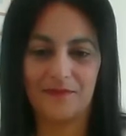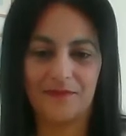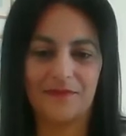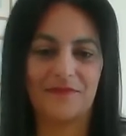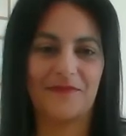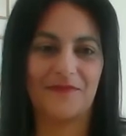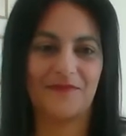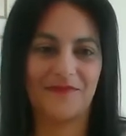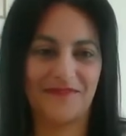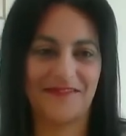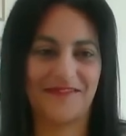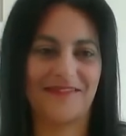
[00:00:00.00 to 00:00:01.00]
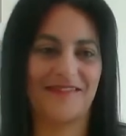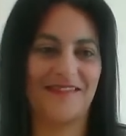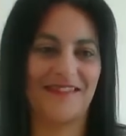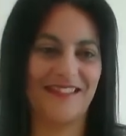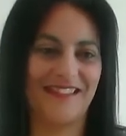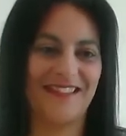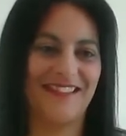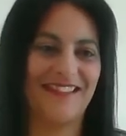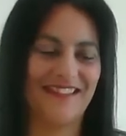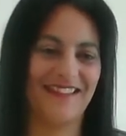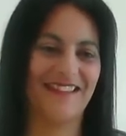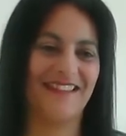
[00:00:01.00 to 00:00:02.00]

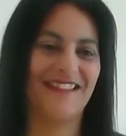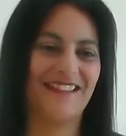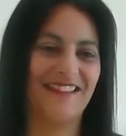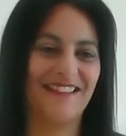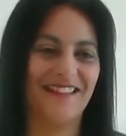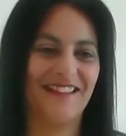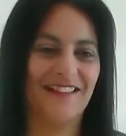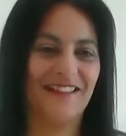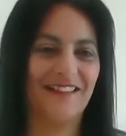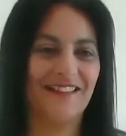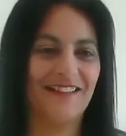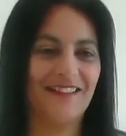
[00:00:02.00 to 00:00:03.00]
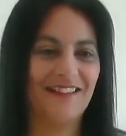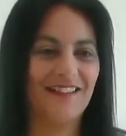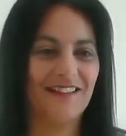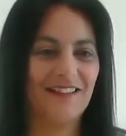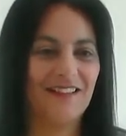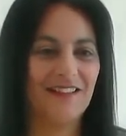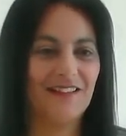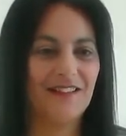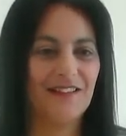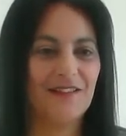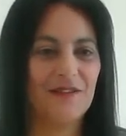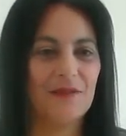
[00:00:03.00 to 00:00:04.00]

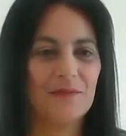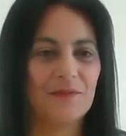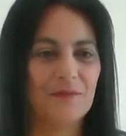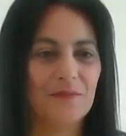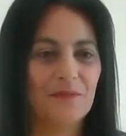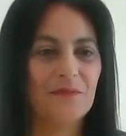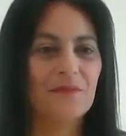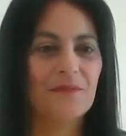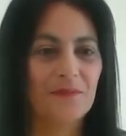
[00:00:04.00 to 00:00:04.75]
The person shown says nothing.